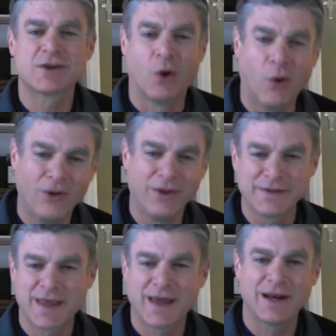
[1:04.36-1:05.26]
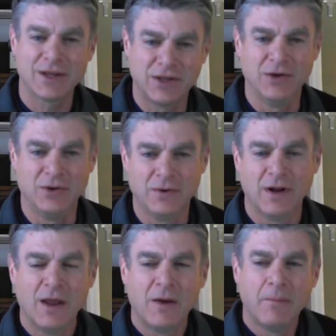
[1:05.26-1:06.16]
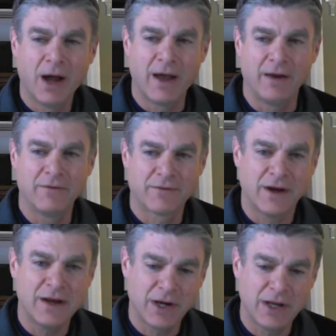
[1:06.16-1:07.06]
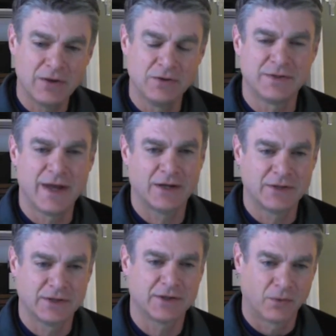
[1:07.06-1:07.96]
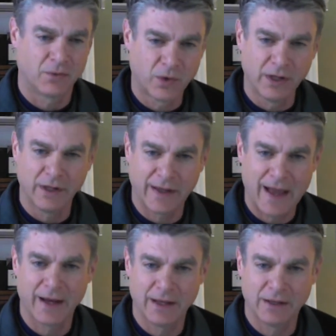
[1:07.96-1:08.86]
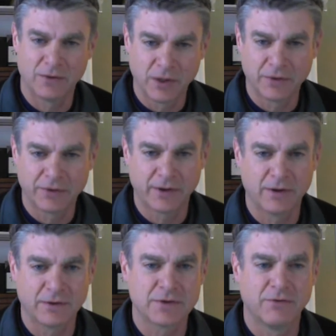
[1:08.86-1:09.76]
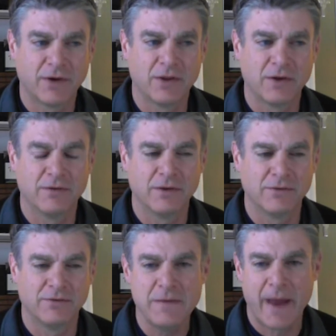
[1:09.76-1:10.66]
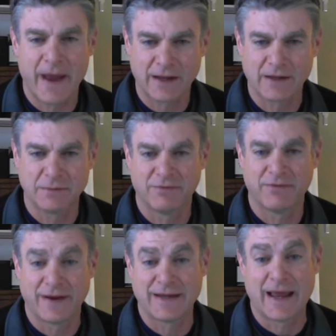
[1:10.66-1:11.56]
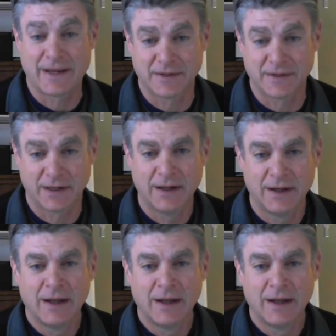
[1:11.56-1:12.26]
it's cool, it's kind of cute. But for anybody who's not just a really high-end realtor, so far the feedback has been fantastic.